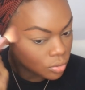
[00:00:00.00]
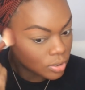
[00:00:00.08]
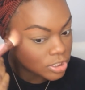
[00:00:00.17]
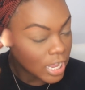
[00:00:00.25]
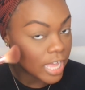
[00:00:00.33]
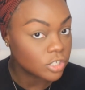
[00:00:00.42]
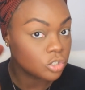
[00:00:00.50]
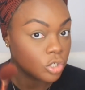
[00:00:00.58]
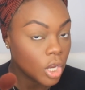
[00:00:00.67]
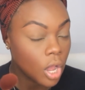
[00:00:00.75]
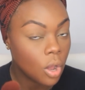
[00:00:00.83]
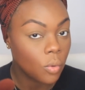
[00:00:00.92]
which, as you
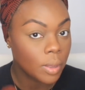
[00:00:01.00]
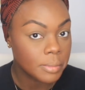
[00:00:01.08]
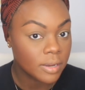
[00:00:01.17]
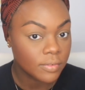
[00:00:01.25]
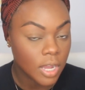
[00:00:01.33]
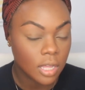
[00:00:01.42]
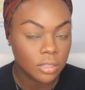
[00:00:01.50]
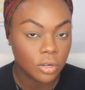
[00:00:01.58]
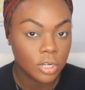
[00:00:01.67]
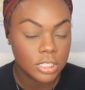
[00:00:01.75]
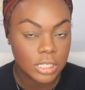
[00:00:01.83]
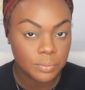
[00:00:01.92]
know, women of color
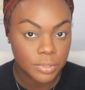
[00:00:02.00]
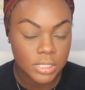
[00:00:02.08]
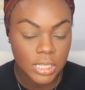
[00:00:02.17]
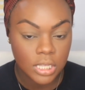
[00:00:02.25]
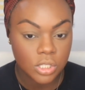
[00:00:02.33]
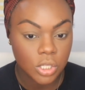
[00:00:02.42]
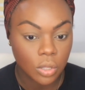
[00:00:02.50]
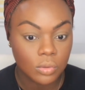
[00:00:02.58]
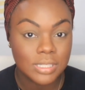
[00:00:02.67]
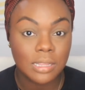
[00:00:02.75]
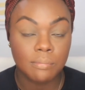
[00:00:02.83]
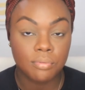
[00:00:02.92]
or deeper skin
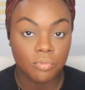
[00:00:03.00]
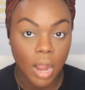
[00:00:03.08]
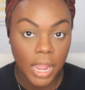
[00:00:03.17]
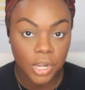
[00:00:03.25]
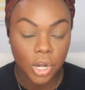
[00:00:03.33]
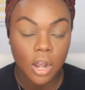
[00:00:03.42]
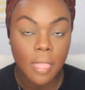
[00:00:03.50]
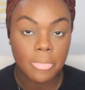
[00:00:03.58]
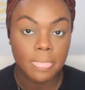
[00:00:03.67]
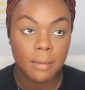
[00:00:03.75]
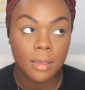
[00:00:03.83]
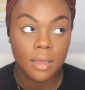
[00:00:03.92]
tones, the brighter
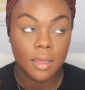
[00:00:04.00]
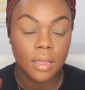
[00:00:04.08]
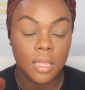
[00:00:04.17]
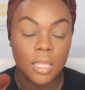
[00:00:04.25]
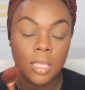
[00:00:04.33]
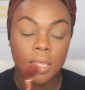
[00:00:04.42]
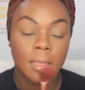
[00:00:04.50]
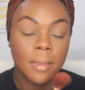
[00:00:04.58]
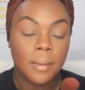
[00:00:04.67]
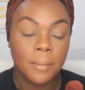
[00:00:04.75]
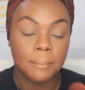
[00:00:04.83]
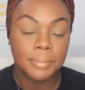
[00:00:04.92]
the
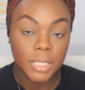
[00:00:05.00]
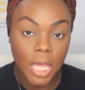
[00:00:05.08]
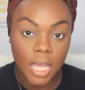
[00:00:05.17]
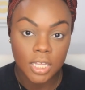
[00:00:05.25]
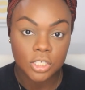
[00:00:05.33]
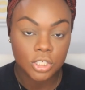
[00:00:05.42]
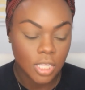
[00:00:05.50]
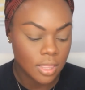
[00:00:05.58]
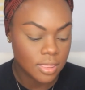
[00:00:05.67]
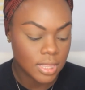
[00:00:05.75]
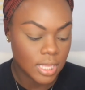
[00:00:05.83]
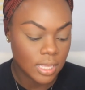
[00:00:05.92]
blush,
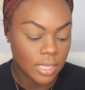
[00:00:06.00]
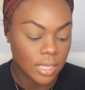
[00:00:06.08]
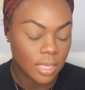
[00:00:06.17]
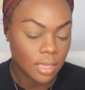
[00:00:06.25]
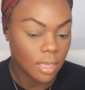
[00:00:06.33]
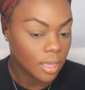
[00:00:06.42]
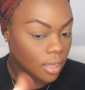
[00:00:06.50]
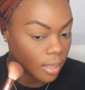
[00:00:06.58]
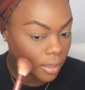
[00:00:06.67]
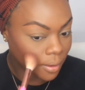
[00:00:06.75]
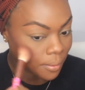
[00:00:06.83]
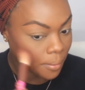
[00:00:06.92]
the
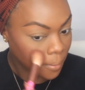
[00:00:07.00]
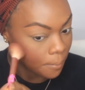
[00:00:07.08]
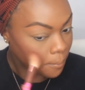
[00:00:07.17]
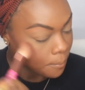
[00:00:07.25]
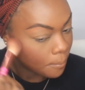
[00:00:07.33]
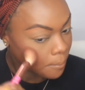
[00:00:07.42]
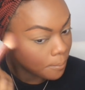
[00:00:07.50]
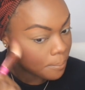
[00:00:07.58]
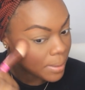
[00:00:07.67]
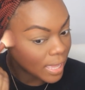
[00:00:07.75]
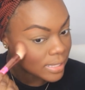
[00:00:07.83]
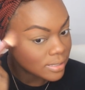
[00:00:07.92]

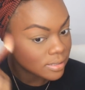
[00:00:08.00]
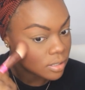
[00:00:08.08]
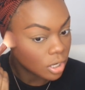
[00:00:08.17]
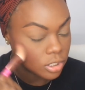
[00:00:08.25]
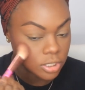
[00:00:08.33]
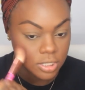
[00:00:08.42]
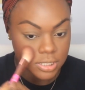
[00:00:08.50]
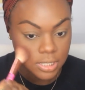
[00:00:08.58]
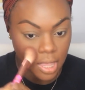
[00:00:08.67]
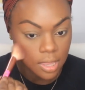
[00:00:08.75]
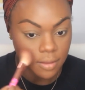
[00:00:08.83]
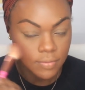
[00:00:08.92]
best on your
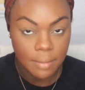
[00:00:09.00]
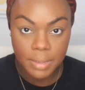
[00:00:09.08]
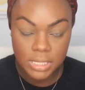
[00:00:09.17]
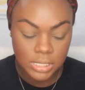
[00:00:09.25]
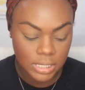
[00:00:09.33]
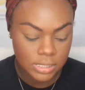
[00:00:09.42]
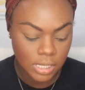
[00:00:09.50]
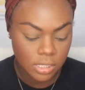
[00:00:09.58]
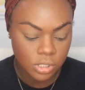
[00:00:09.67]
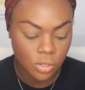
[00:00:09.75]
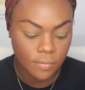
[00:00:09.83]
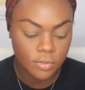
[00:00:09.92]
skin, if that makes any
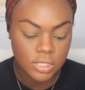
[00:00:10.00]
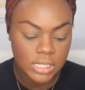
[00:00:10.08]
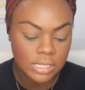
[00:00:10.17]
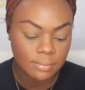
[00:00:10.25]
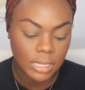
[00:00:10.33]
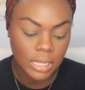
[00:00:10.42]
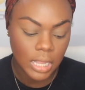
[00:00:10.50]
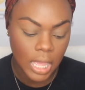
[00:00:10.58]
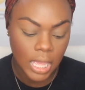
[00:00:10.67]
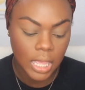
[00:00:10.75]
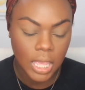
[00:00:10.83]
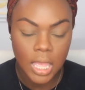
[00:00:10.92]
sense. So if you see something
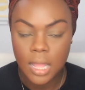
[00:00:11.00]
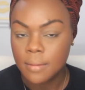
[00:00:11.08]
like